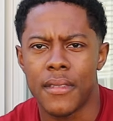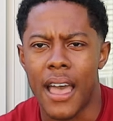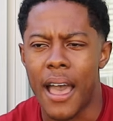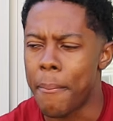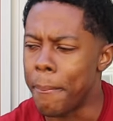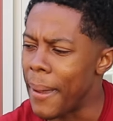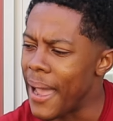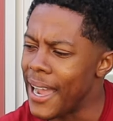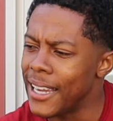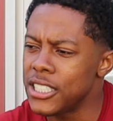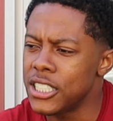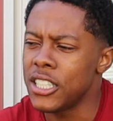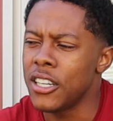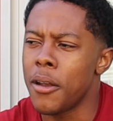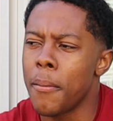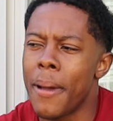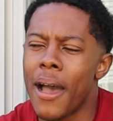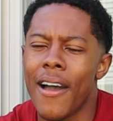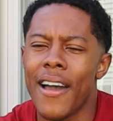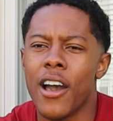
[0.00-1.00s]
I'm
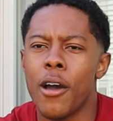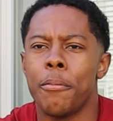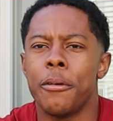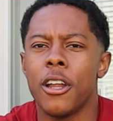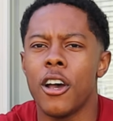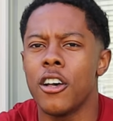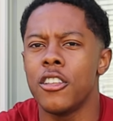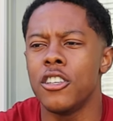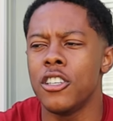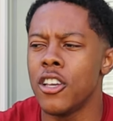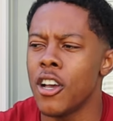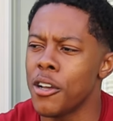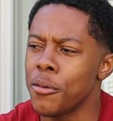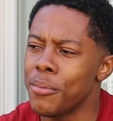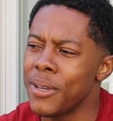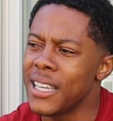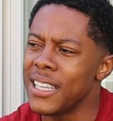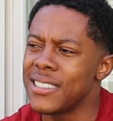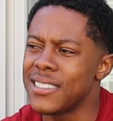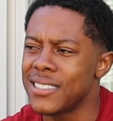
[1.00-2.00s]
passionate about helping other young
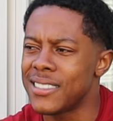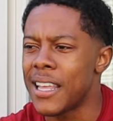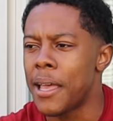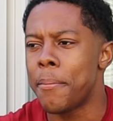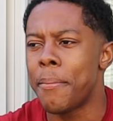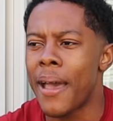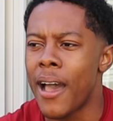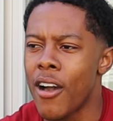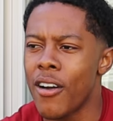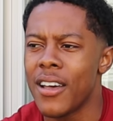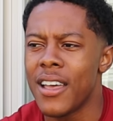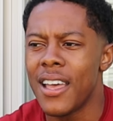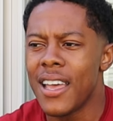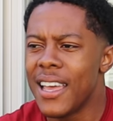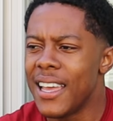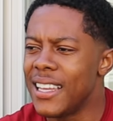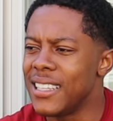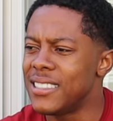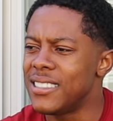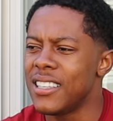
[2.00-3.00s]
men step out
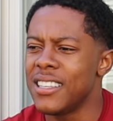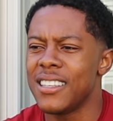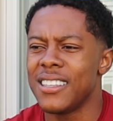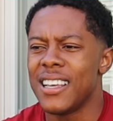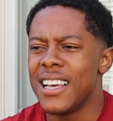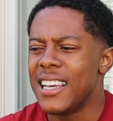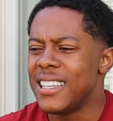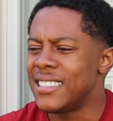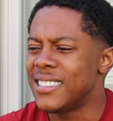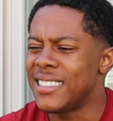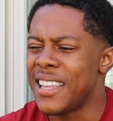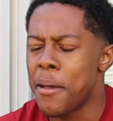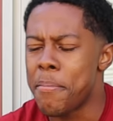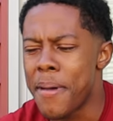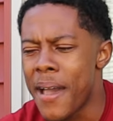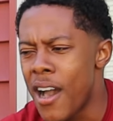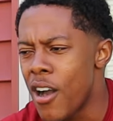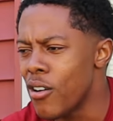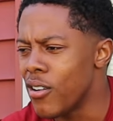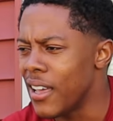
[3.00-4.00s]
and to step
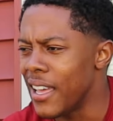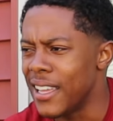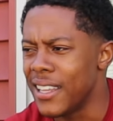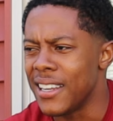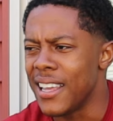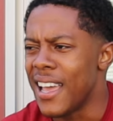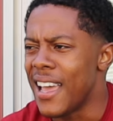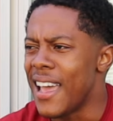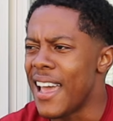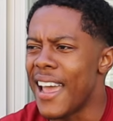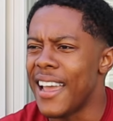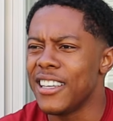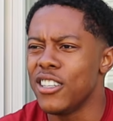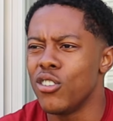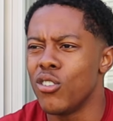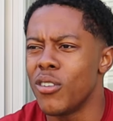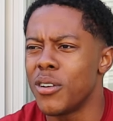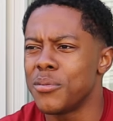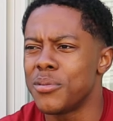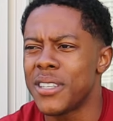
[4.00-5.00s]
out and and
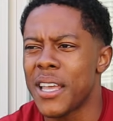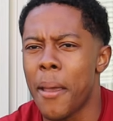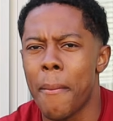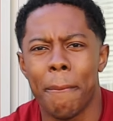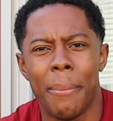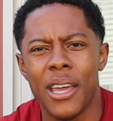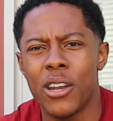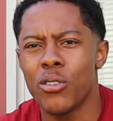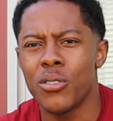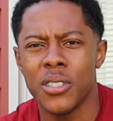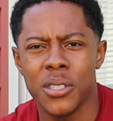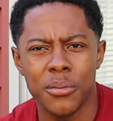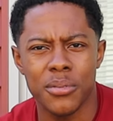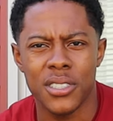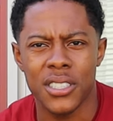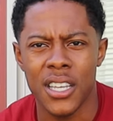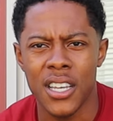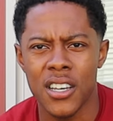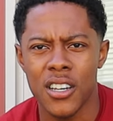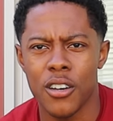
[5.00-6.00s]
you know what I'm saying, bet on
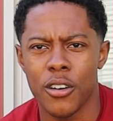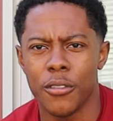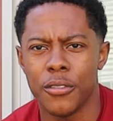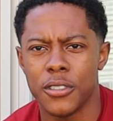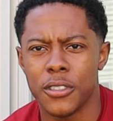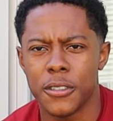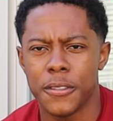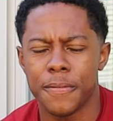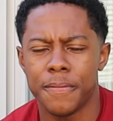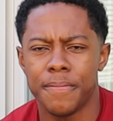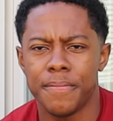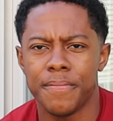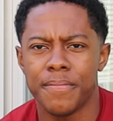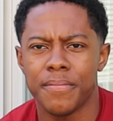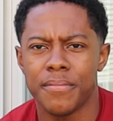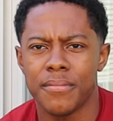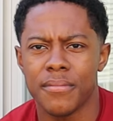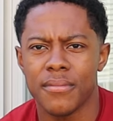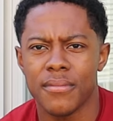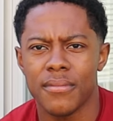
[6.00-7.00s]
themselves.
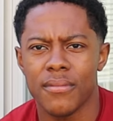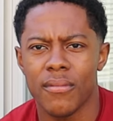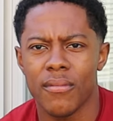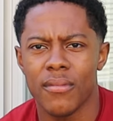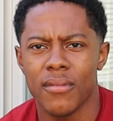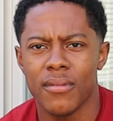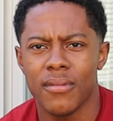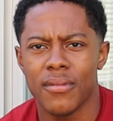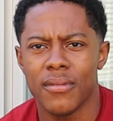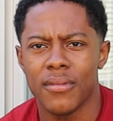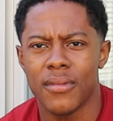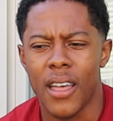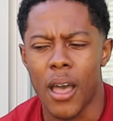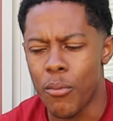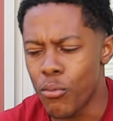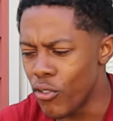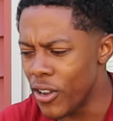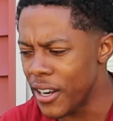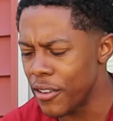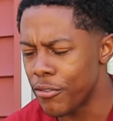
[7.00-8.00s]

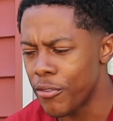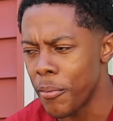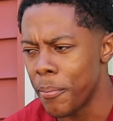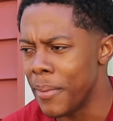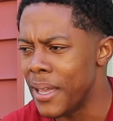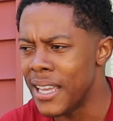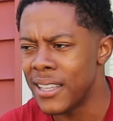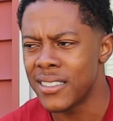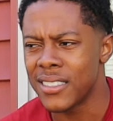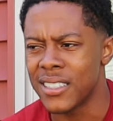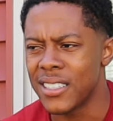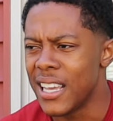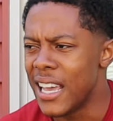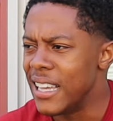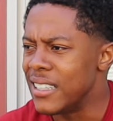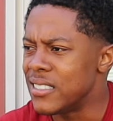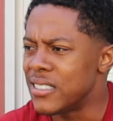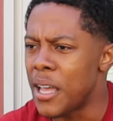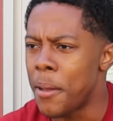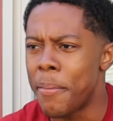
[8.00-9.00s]
I'm ready for men to
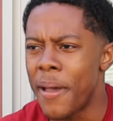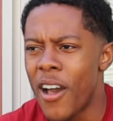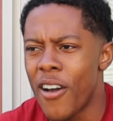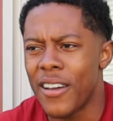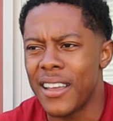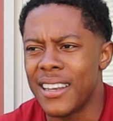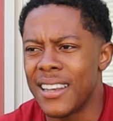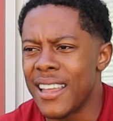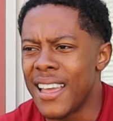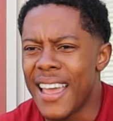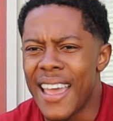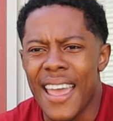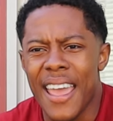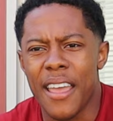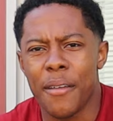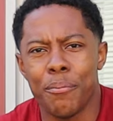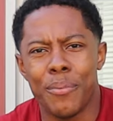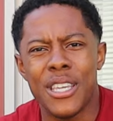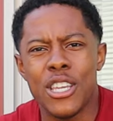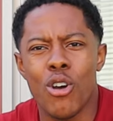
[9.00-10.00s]
step out and,
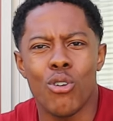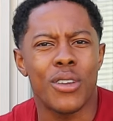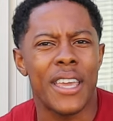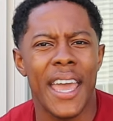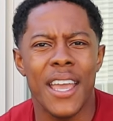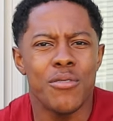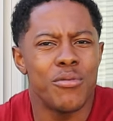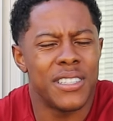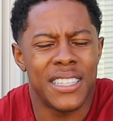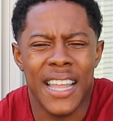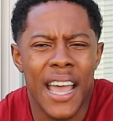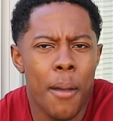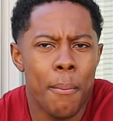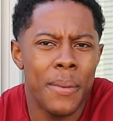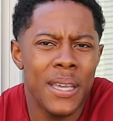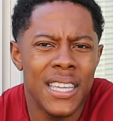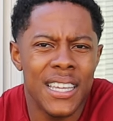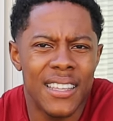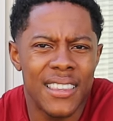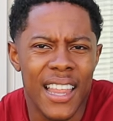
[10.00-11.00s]
and be okay with not
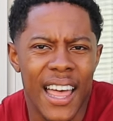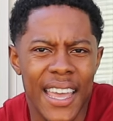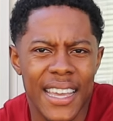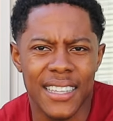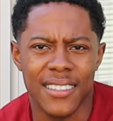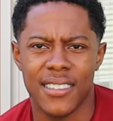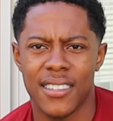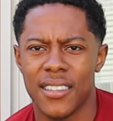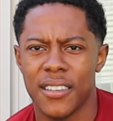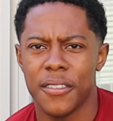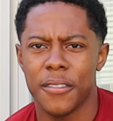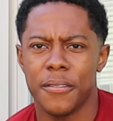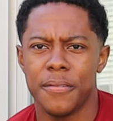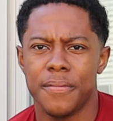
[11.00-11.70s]
being liked.